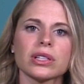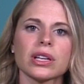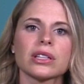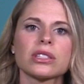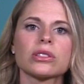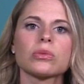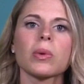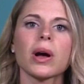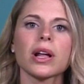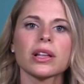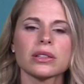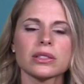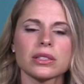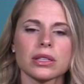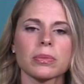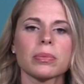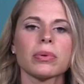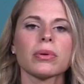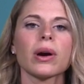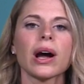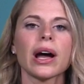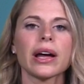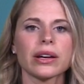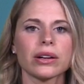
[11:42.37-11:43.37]
as well as the
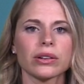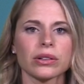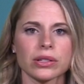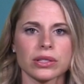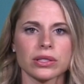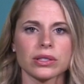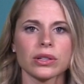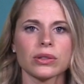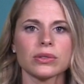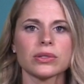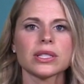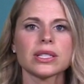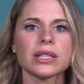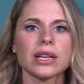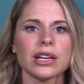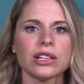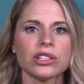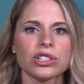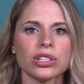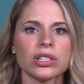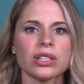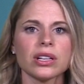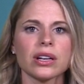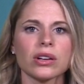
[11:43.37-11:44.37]
parietal
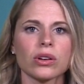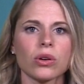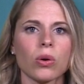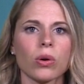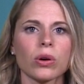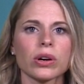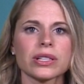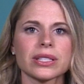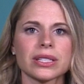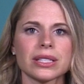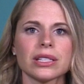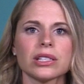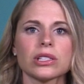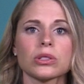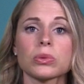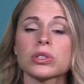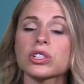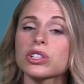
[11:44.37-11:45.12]
association cortices,